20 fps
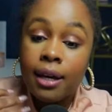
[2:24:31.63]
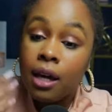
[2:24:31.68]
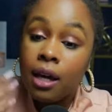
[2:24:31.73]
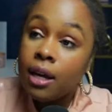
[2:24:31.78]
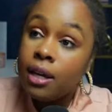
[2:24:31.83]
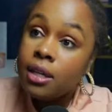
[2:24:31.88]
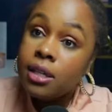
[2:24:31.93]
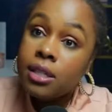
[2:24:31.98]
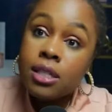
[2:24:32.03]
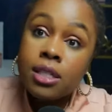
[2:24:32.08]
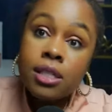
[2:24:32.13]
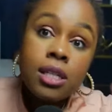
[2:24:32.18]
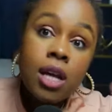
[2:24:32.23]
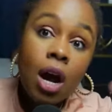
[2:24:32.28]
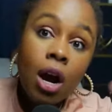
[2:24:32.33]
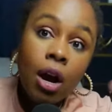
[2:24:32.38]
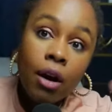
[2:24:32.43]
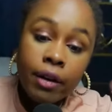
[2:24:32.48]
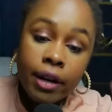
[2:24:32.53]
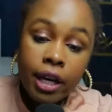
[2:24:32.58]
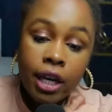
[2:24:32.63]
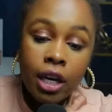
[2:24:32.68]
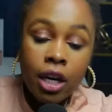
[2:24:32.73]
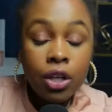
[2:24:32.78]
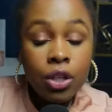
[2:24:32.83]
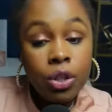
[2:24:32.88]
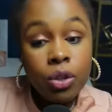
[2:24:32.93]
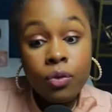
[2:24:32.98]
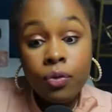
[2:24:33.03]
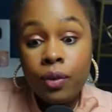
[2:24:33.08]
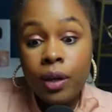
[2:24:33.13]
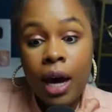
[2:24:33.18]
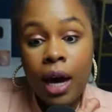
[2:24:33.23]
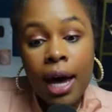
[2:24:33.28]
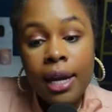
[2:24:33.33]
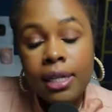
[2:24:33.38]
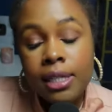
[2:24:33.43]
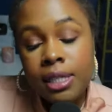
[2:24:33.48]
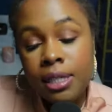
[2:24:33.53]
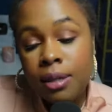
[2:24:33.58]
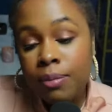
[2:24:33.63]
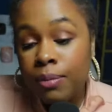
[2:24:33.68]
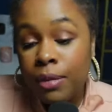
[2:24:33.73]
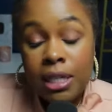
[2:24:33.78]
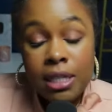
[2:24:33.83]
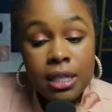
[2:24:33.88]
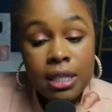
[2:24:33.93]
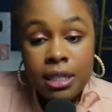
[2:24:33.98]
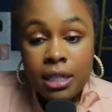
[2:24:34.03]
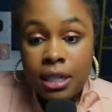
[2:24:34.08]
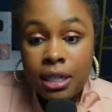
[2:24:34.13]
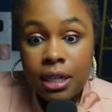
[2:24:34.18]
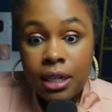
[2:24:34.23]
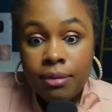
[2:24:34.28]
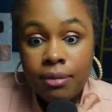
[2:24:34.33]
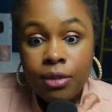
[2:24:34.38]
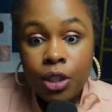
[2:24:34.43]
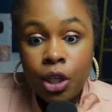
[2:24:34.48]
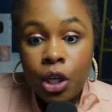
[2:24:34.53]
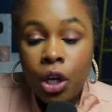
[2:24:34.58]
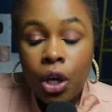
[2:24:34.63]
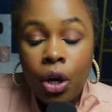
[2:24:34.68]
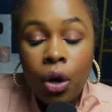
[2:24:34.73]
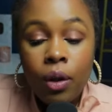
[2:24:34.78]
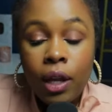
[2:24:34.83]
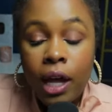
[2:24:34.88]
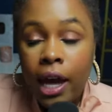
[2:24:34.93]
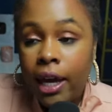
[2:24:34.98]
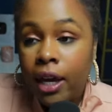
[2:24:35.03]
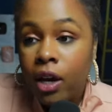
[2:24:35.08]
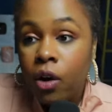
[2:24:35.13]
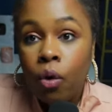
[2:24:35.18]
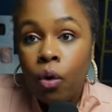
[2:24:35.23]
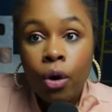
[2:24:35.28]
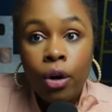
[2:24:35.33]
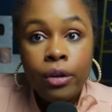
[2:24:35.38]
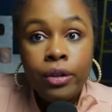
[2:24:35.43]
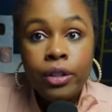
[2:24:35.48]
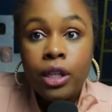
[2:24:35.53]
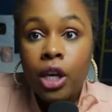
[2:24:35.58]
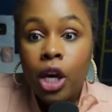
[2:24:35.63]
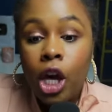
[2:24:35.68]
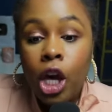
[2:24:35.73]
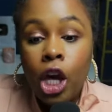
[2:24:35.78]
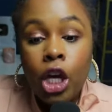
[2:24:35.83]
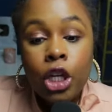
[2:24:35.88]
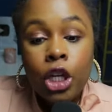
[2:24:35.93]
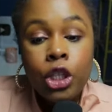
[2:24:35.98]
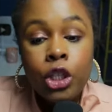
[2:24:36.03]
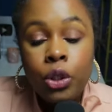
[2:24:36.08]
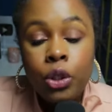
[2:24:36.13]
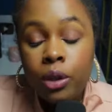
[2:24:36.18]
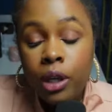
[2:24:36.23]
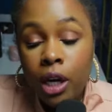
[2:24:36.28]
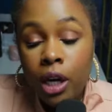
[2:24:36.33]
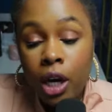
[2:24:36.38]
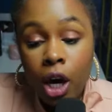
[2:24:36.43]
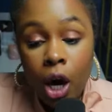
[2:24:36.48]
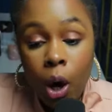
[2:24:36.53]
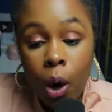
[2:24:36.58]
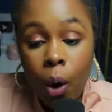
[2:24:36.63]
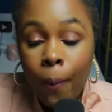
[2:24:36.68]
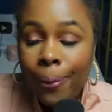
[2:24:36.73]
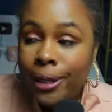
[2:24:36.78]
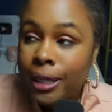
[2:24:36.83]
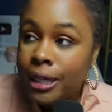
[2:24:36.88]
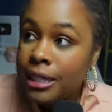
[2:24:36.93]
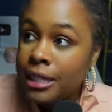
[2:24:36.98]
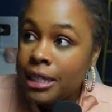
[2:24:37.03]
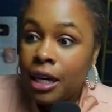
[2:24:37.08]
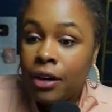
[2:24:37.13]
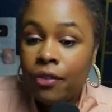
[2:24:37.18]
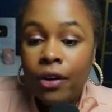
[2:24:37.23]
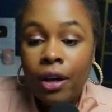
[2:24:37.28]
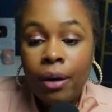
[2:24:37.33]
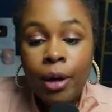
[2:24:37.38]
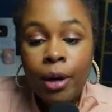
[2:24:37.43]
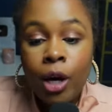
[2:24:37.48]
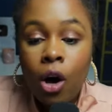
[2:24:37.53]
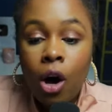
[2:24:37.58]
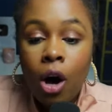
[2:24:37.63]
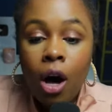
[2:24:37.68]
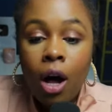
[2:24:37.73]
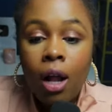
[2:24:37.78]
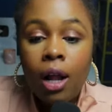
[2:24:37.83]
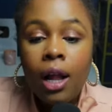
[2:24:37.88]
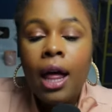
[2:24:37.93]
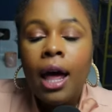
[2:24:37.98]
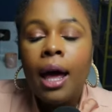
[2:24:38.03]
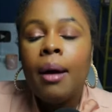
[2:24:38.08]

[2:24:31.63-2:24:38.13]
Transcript: sorry, you've got to submit to Diddy, you know, like, or you can go. Please give him a call.